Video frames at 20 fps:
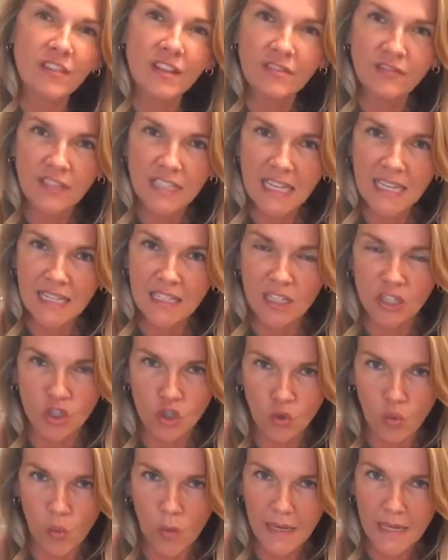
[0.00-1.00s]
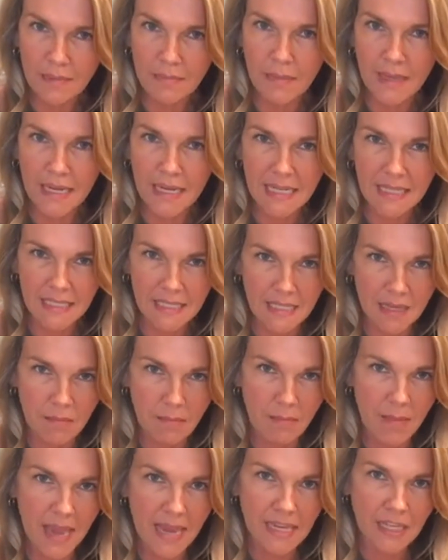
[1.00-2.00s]
15 to 20 minutes to
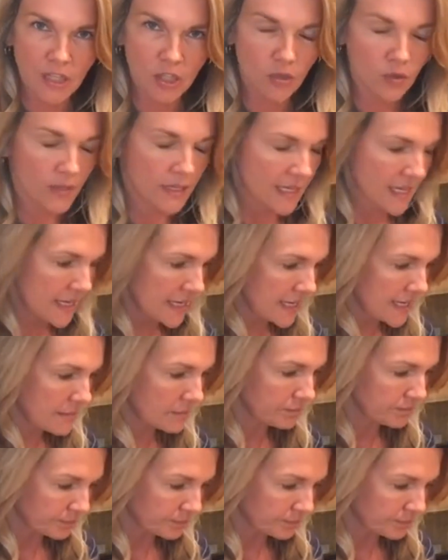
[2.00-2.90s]
make your ghee.